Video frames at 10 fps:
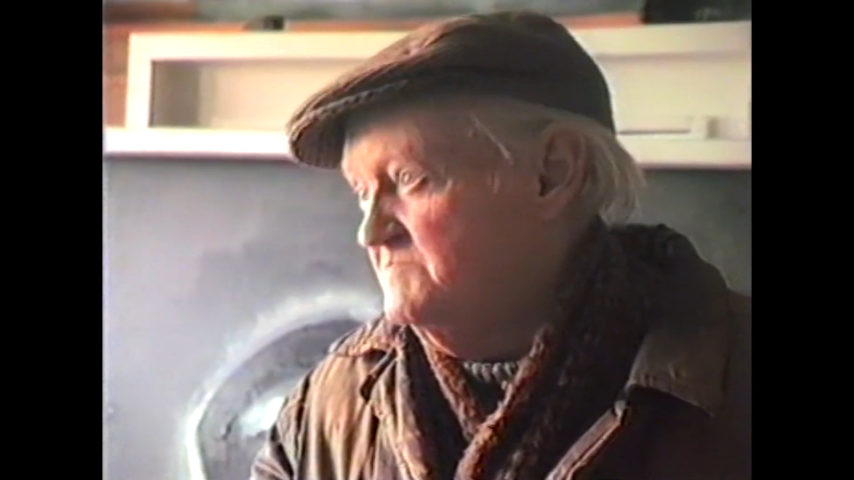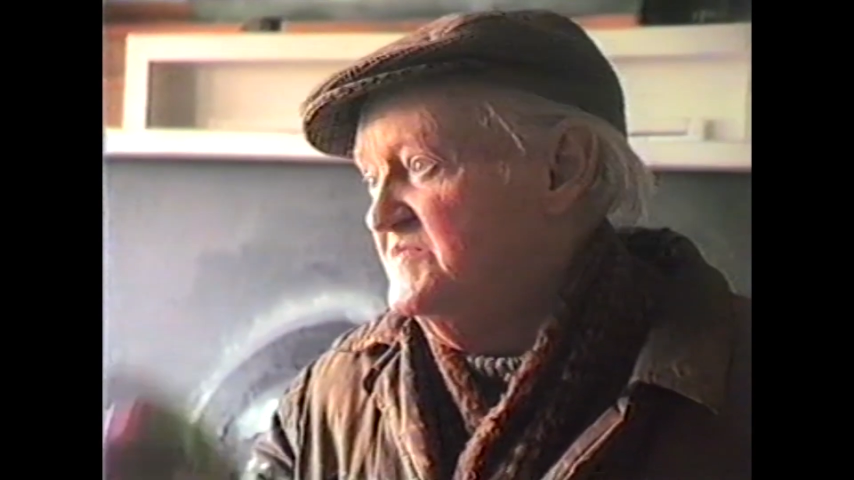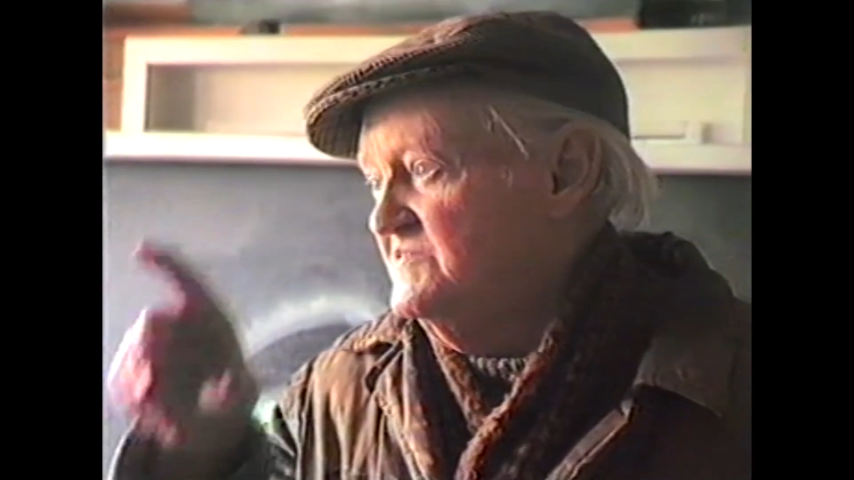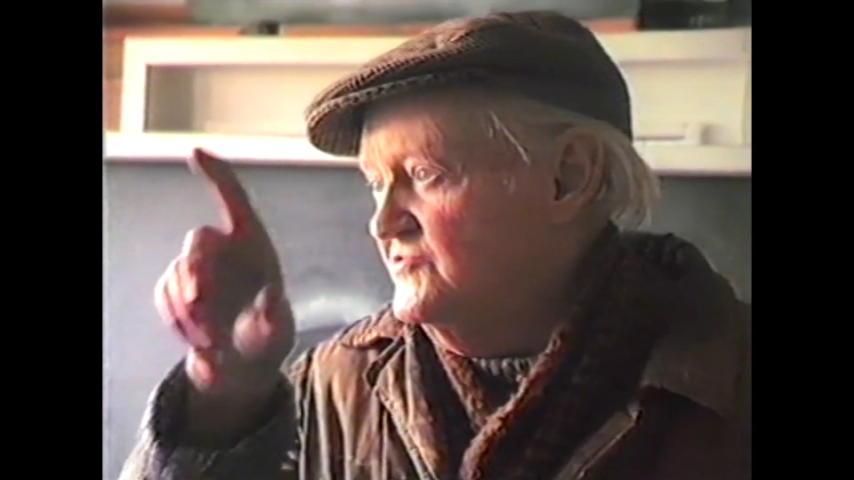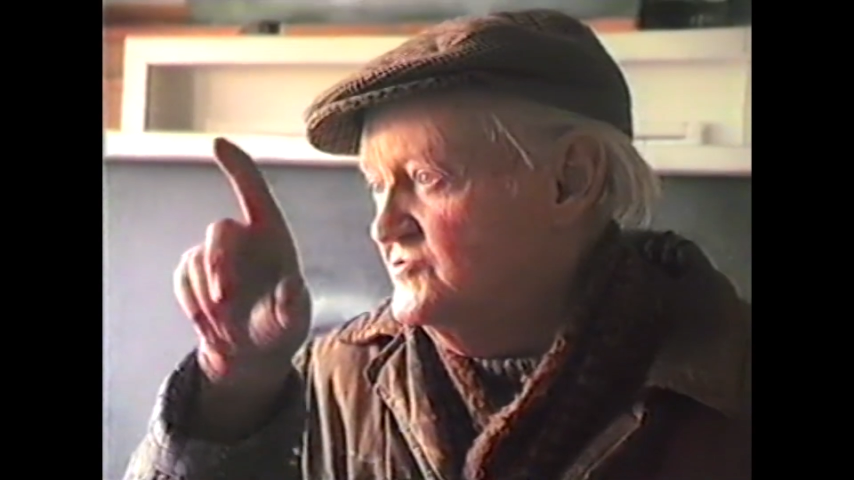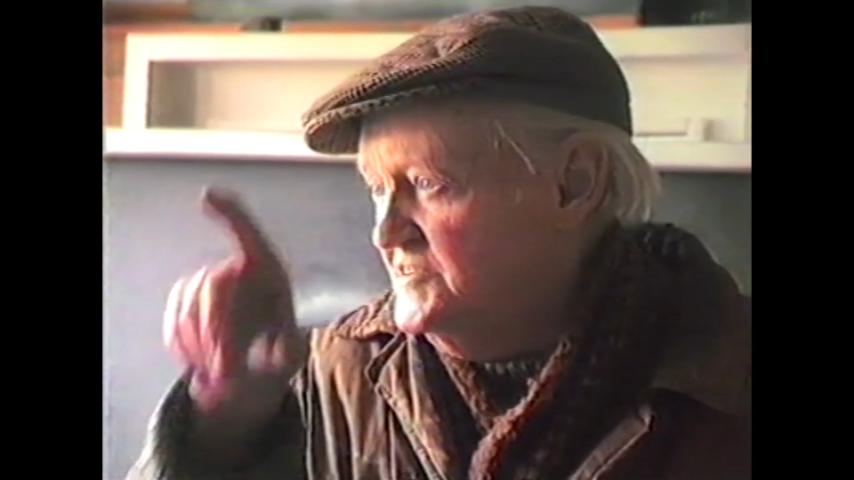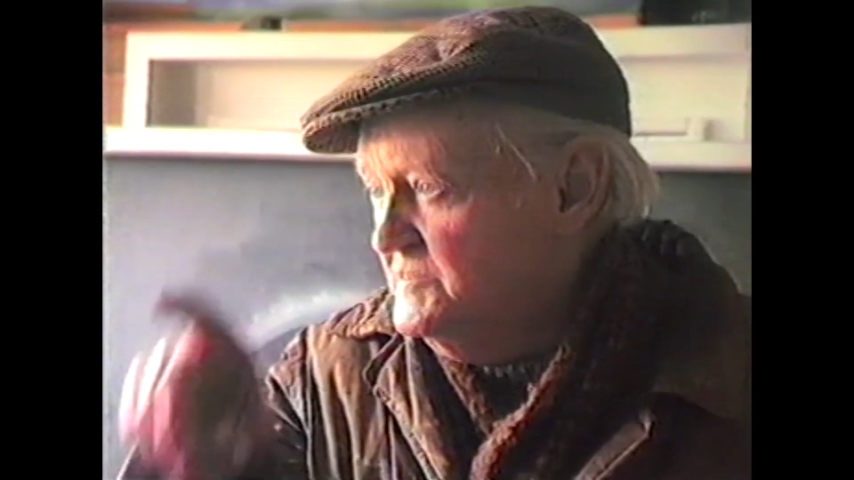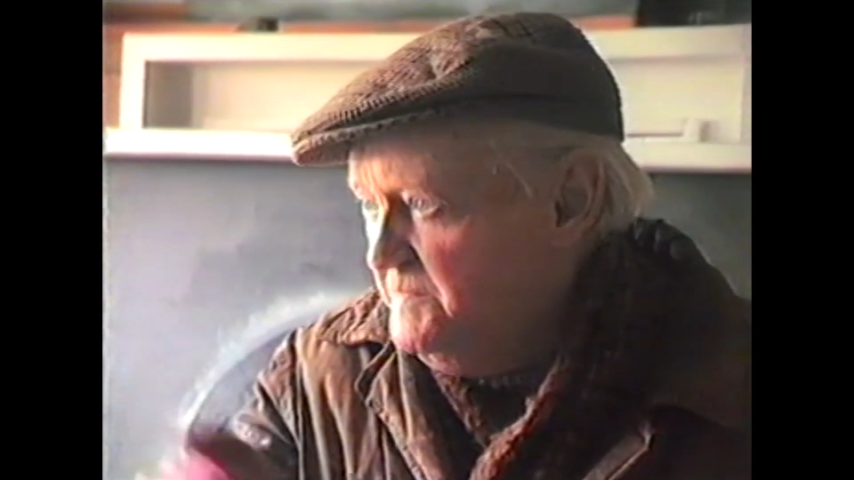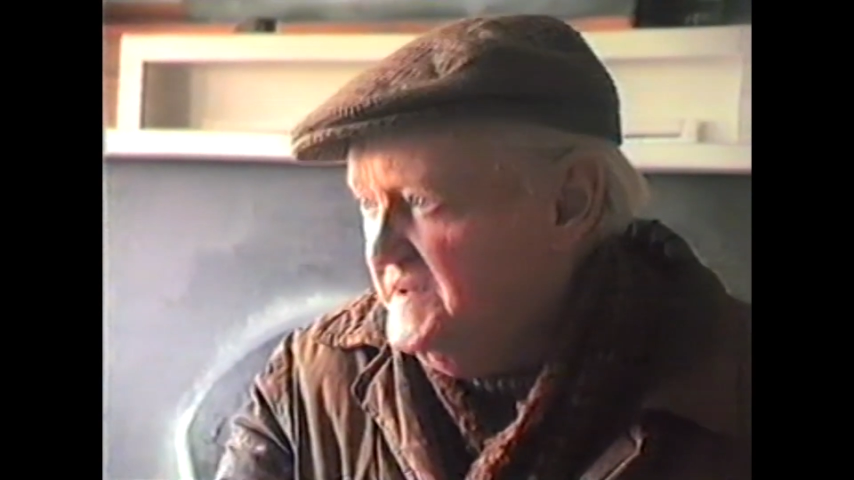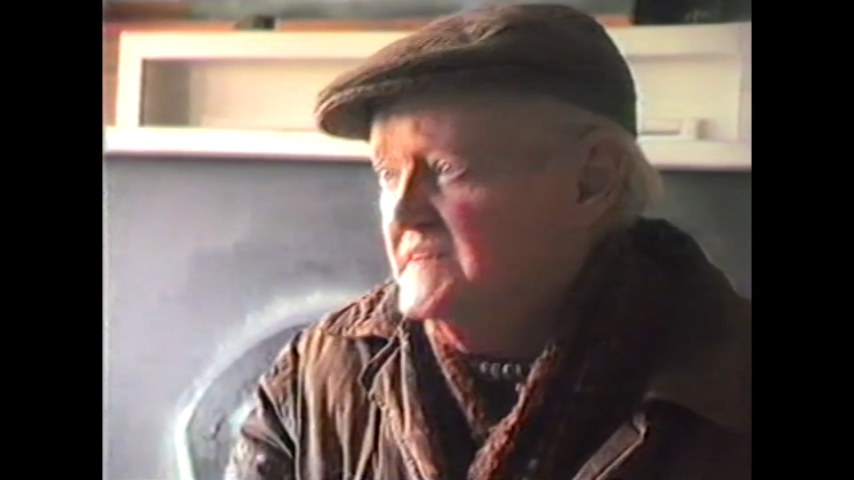before
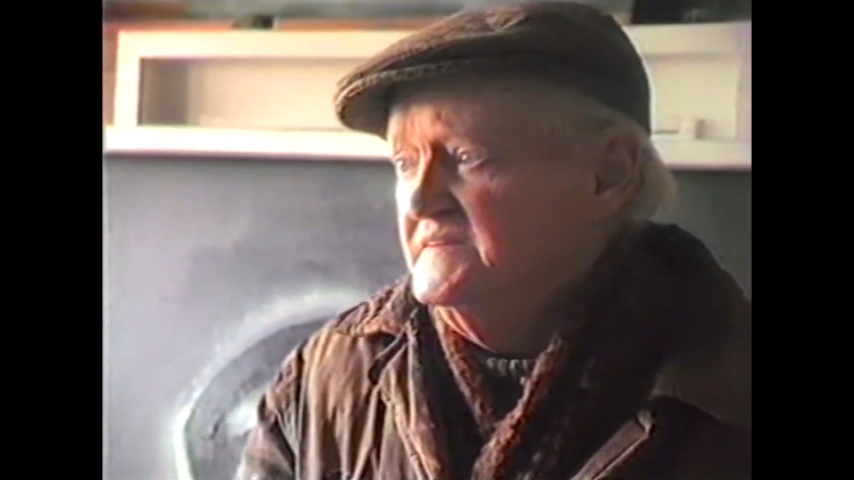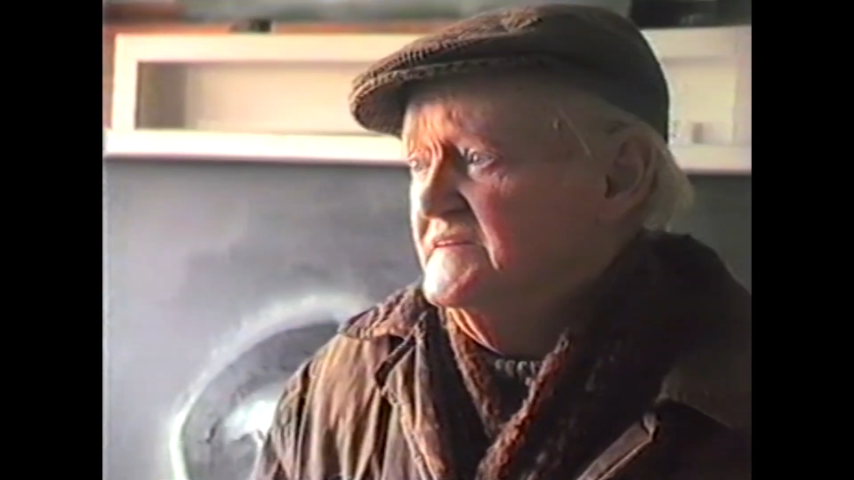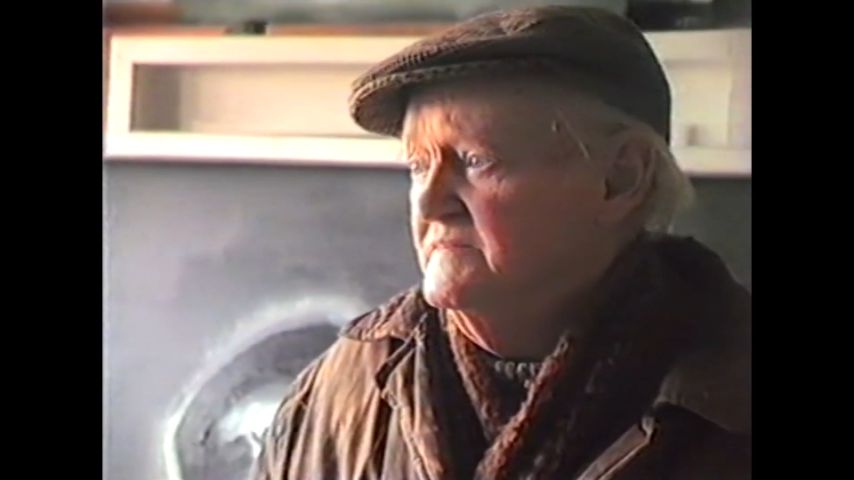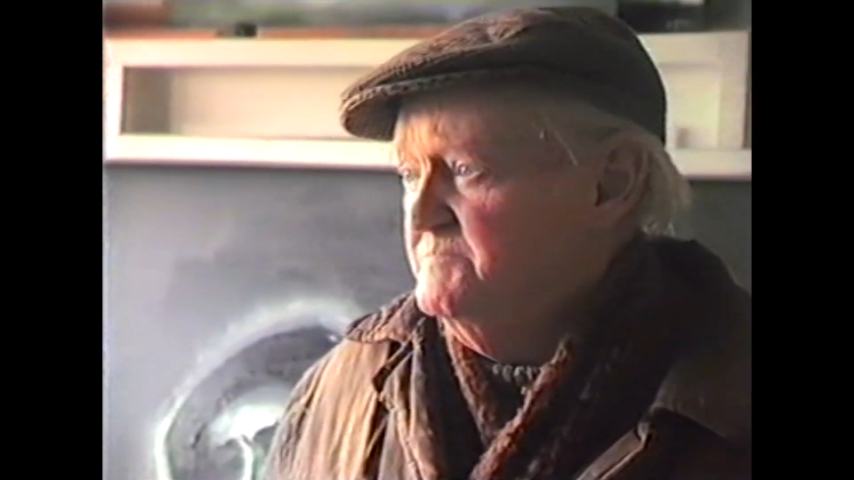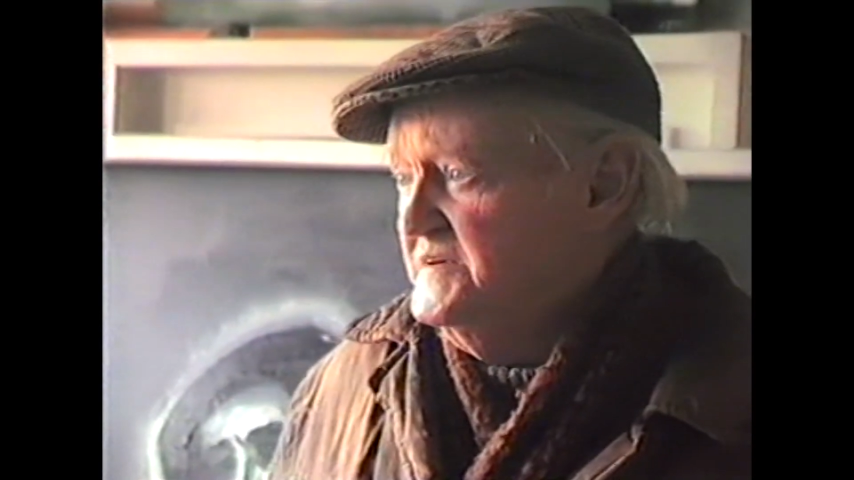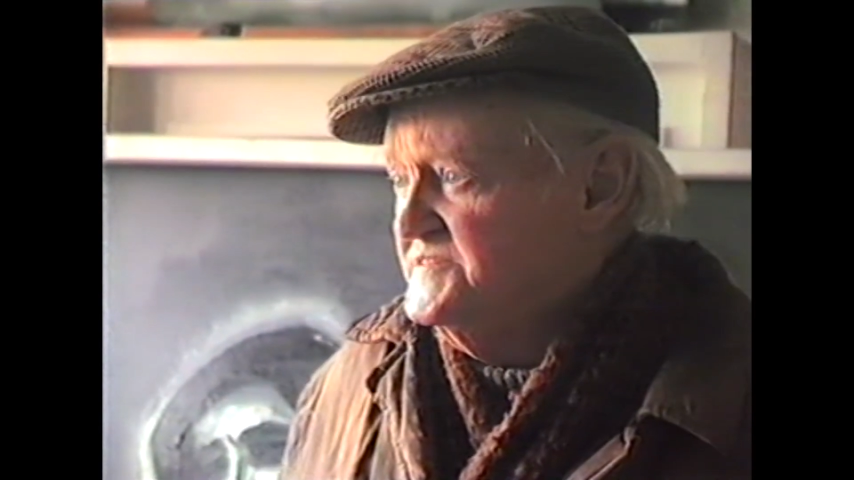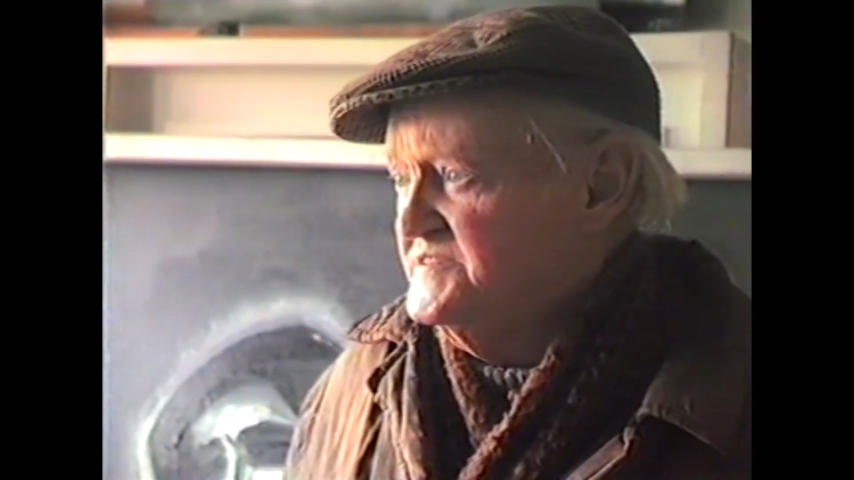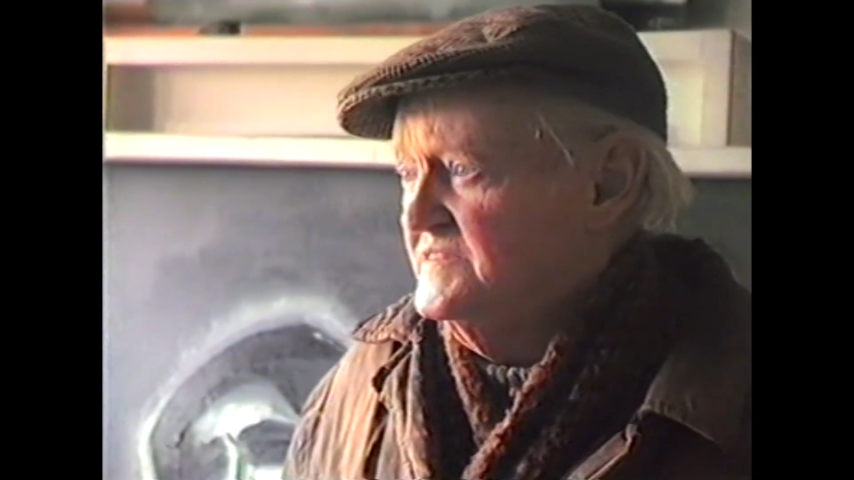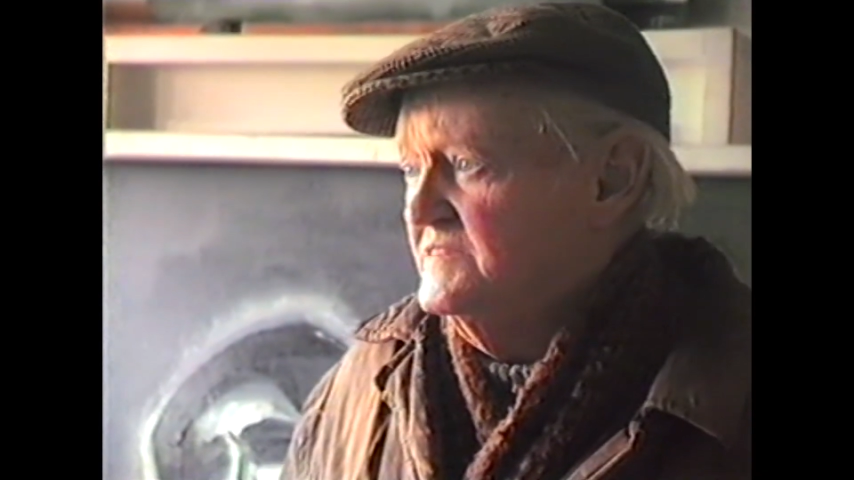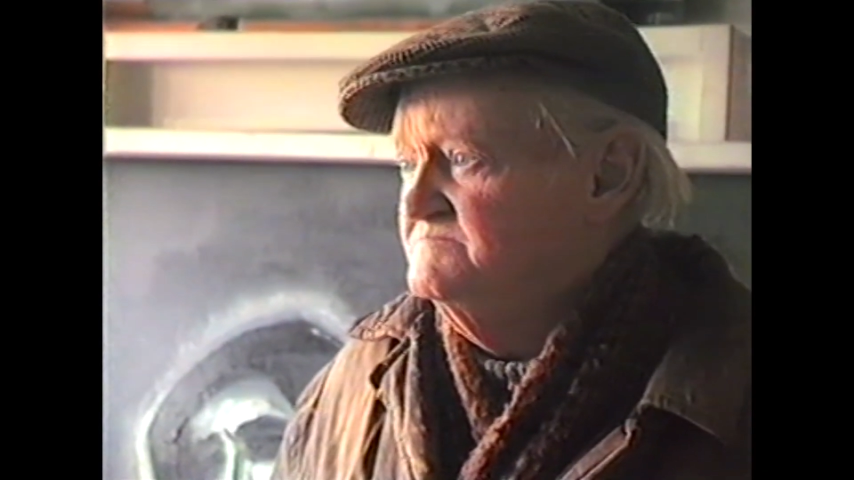you paint the
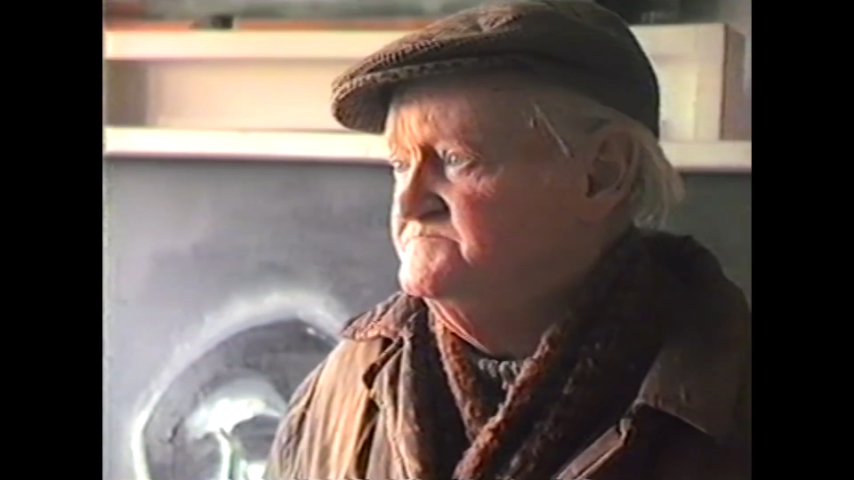picture.